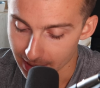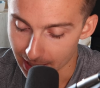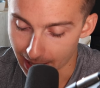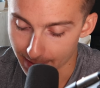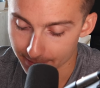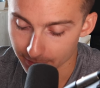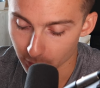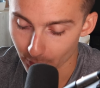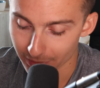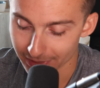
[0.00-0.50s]

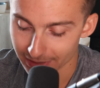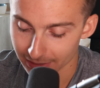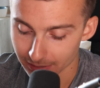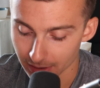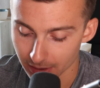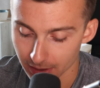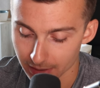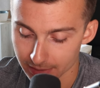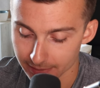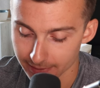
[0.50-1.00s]
I'm going to
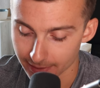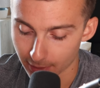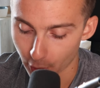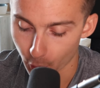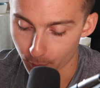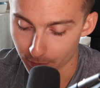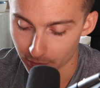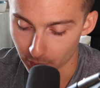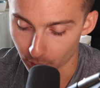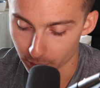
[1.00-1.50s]
click onto that
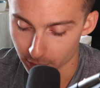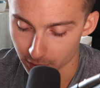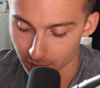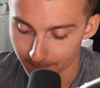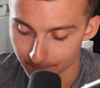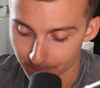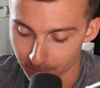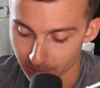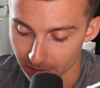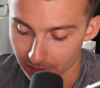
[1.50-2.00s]
open order,
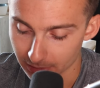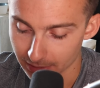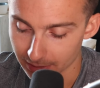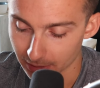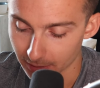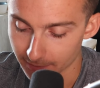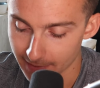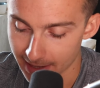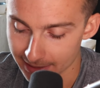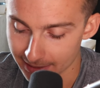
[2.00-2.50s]
click
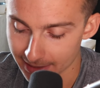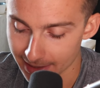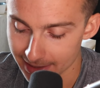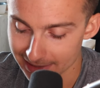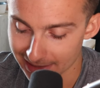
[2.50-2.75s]
on that guy,